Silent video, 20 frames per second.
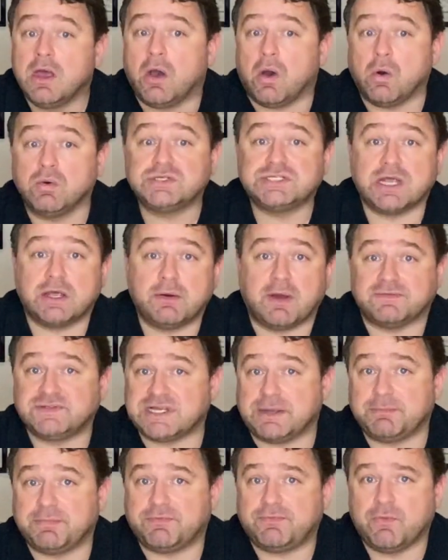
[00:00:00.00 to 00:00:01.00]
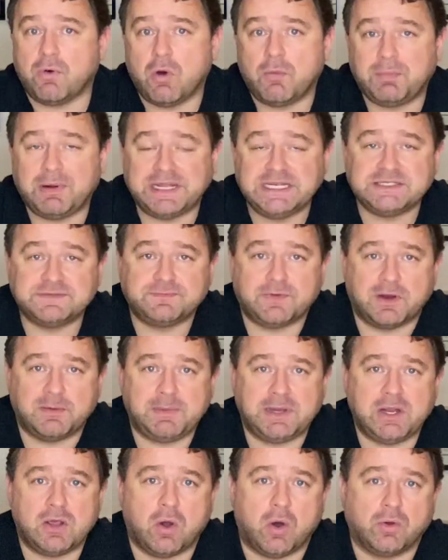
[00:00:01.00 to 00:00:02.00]
Also, I've said before, please follow
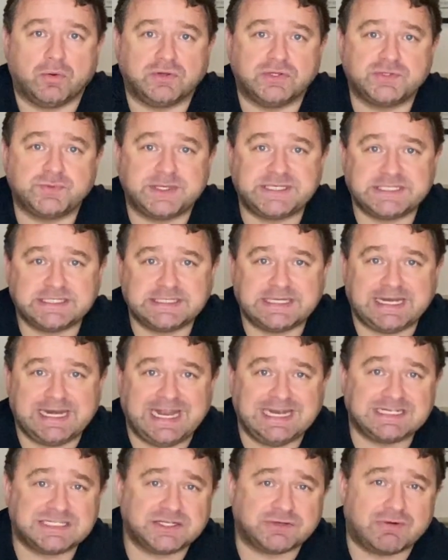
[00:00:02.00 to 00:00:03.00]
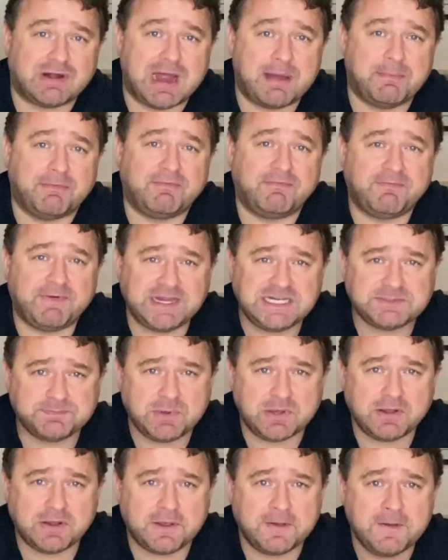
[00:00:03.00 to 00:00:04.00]
me on Twitter and Instagram and
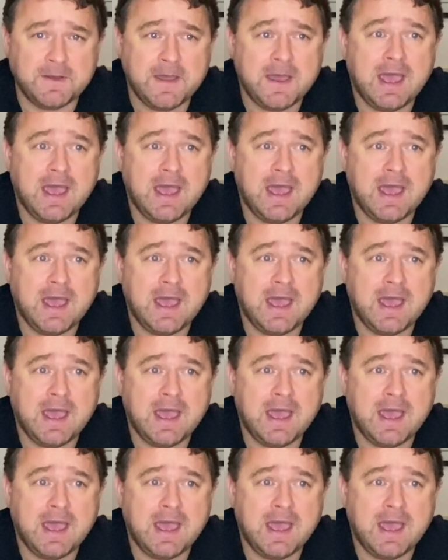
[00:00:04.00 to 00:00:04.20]
Facebook.